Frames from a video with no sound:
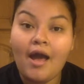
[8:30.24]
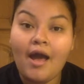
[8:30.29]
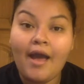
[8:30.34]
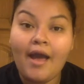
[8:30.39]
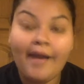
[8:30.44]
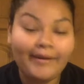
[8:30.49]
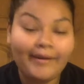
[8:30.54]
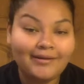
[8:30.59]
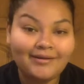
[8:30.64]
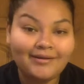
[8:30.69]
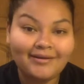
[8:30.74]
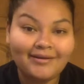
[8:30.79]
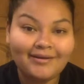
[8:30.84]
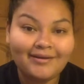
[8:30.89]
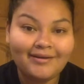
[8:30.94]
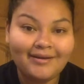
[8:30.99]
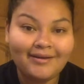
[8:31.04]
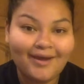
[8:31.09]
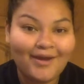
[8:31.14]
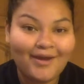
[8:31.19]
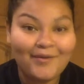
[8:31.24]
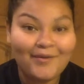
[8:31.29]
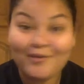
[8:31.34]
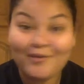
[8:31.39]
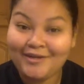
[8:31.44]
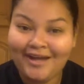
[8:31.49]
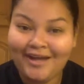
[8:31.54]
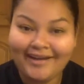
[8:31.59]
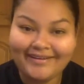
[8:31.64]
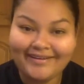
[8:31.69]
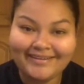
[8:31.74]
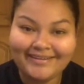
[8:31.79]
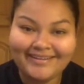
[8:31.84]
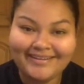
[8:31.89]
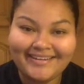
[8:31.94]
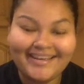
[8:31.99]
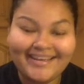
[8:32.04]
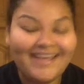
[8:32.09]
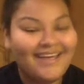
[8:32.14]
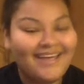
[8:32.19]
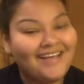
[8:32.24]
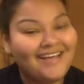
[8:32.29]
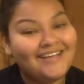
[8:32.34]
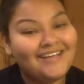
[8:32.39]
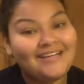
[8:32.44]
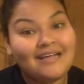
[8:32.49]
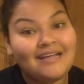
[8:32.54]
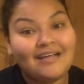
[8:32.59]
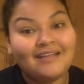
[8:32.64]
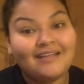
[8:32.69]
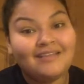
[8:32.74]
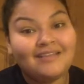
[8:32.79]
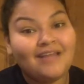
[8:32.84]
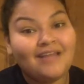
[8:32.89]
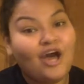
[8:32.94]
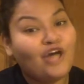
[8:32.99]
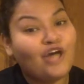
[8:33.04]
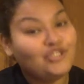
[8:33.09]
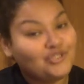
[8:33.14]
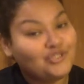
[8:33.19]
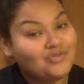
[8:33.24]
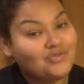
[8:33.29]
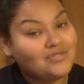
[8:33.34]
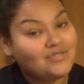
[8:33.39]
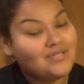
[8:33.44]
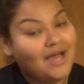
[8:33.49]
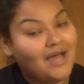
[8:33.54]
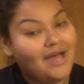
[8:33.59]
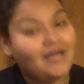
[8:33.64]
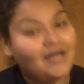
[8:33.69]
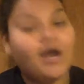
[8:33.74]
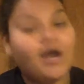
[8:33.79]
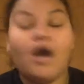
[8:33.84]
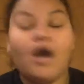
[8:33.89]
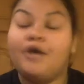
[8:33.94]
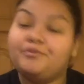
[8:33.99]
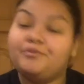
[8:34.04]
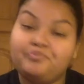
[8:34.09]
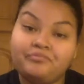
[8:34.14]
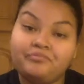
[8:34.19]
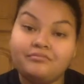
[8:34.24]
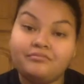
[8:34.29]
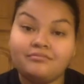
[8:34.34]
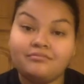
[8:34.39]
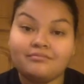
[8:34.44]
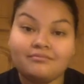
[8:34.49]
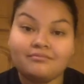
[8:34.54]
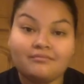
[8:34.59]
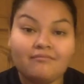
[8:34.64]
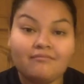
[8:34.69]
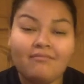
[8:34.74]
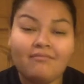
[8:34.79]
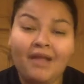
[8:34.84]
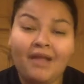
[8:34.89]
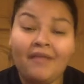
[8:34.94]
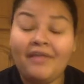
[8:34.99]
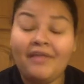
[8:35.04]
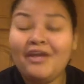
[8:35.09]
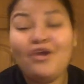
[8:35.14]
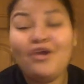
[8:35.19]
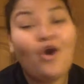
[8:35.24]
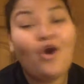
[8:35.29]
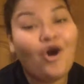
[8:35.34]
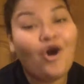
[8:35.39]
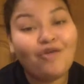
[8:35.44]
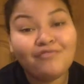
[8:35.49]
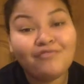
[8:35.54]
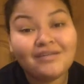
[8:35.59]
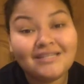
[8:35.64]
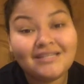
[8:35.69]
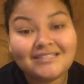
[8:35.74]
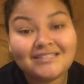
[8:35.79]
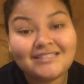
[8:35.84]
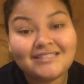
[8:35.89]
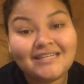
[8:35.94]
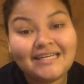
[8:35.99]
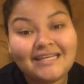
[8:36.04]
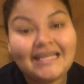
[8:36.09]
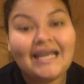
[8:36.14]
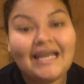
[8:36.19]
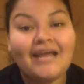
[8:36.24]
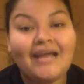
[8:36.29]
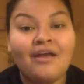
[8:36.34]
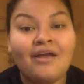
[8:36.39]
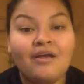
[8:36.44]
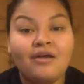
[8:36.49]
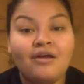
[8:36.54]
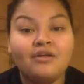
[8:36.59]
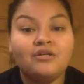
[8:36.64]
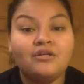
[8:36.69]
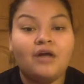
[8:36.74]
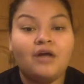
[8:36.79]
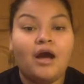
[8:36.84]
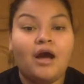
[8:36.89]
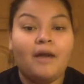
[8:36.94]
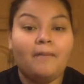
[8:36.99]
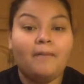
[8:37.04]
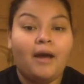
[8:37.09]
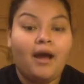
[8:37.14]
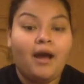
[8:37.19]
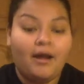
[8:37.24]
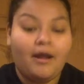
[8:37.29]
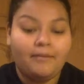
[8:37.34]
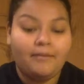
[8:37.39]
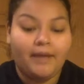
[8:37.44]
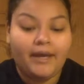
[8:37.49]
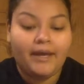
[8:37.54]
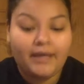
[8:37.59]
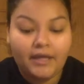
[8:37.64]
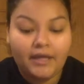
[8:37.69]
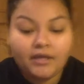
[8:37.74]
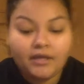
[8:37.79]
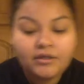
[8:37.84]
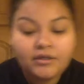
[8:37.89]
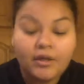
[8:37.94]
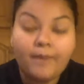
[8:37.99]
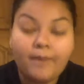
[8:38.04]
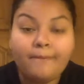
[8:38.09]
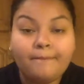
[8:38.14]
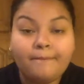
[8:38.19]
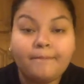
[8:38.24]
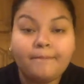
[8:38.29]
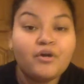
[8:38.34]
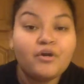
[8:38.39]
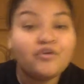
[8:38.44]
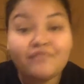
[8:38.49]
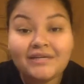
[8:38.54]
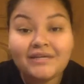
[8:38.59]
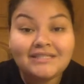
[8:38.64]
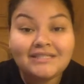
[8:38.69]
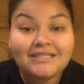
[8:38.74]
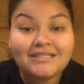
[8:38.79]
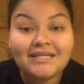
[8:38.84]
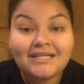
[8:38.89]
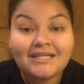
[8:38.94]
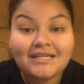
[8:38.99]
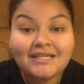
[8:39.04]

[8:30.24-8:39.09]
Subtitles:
And we're done. All jokes aside, thank you all for listening on my perfect